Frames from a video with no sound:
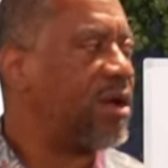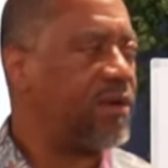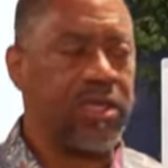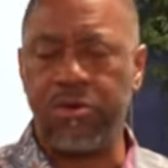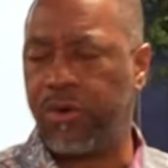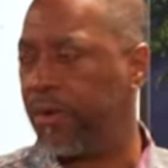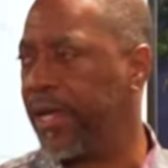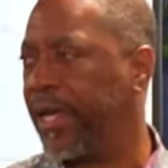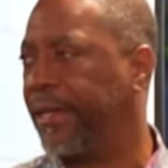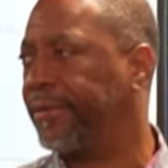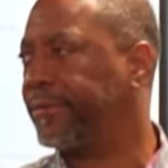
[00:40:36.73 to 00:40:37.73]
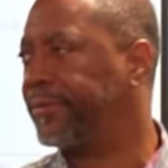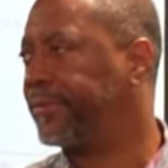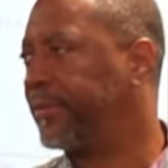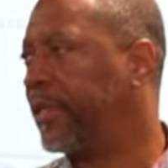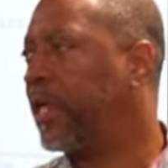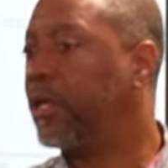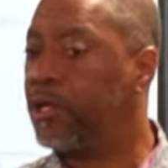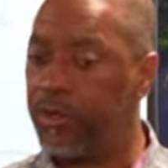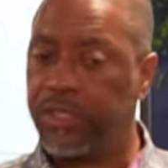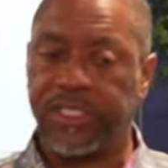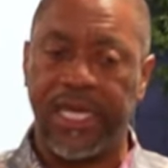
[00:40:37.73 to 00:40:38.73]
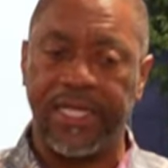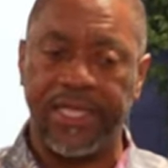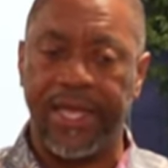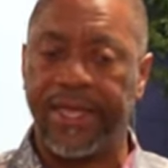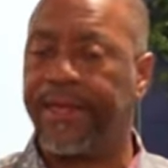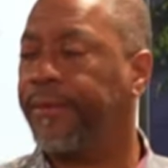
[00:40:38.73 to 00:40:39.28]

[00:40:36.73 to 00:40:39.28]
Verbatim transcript: and you quit. You do the same thing here.